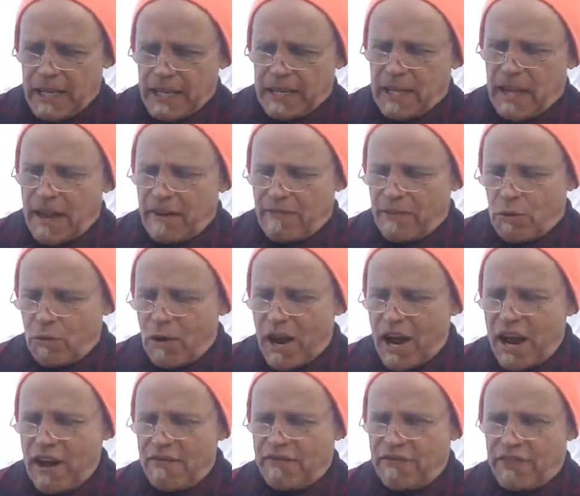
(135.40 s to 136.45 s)
they have their
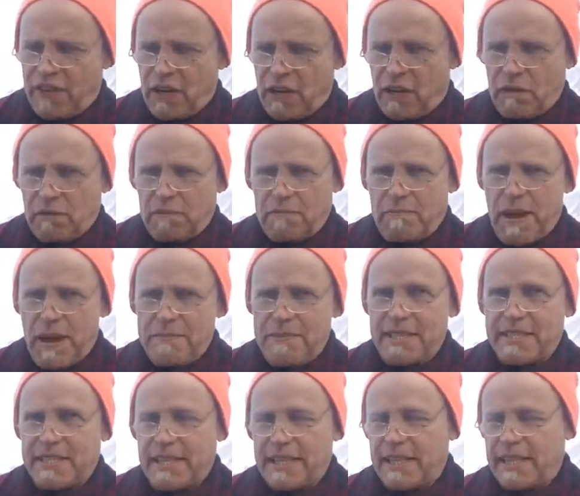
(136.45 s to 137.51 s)
wife, you know,
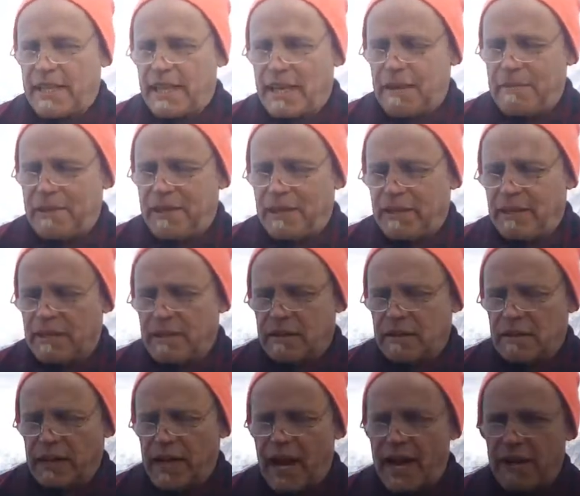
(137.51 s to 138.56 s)
babysitting them and
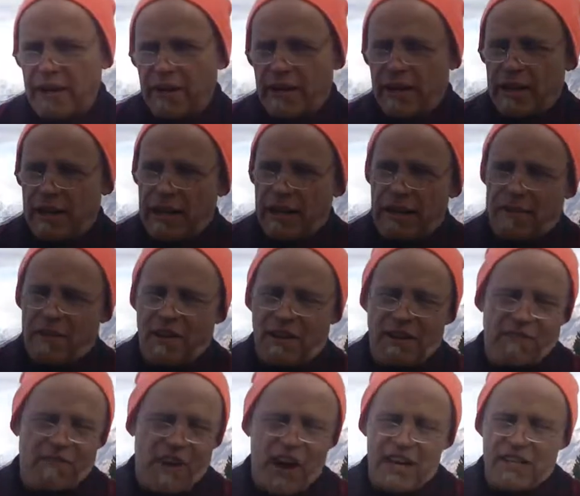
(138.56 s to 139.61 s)
catering to them and
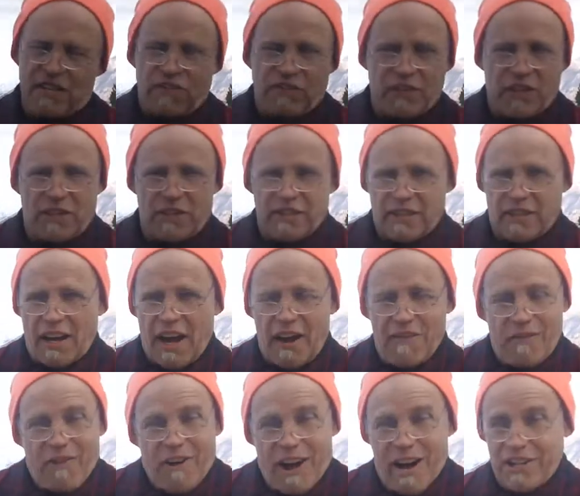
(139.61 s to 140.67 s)
vice versa.
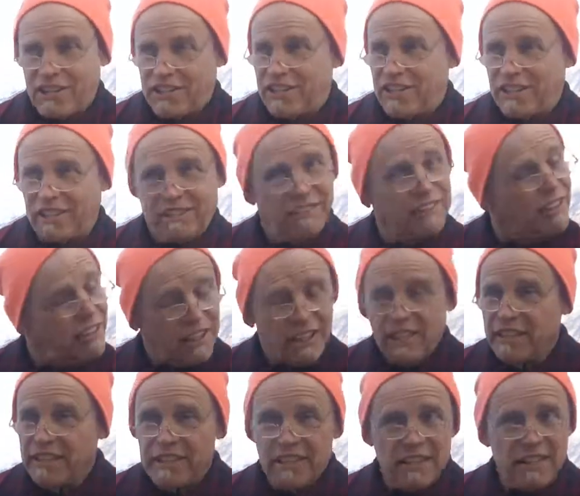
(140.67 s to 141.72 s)
I've watched it.
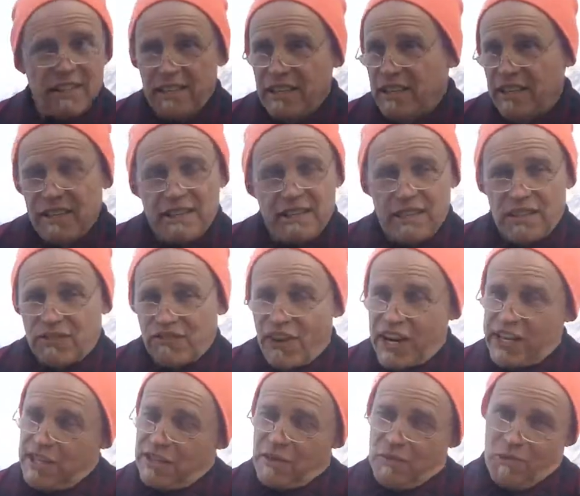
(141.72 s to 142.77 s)
This
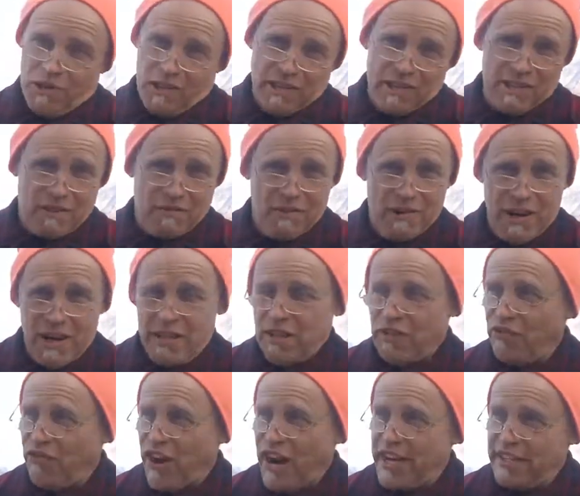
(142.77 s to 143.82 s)
fight doesn't work this way. This
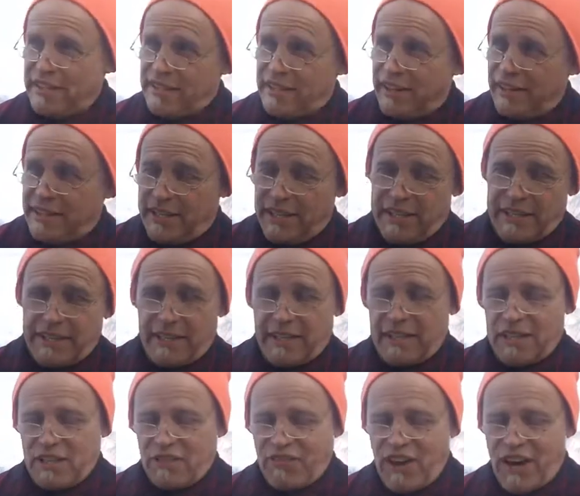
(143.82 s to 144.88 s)
fight's artistic.
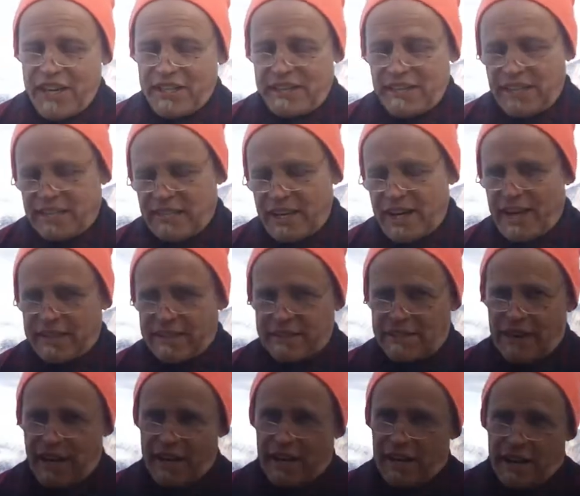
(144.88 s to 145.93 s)
This fight's intense. It's
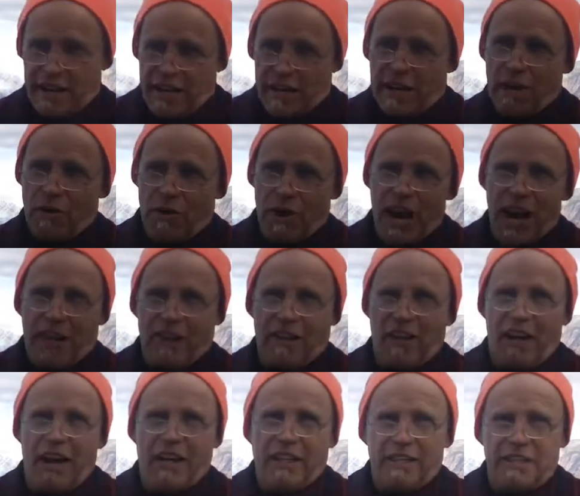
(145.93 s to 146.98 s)
like, you know, we had a
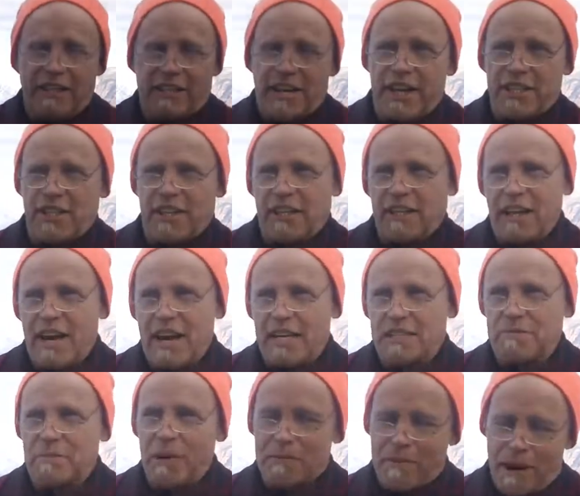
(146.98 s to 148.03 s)
long discussion at the
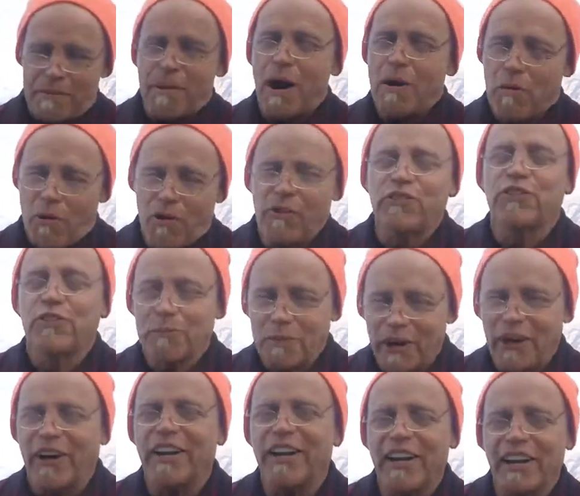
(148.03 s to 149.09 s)
hospital about my wolf
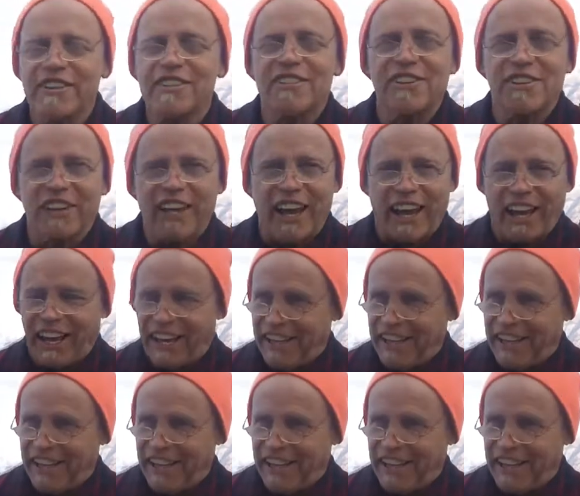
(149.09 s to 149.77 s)
spirit yesterday.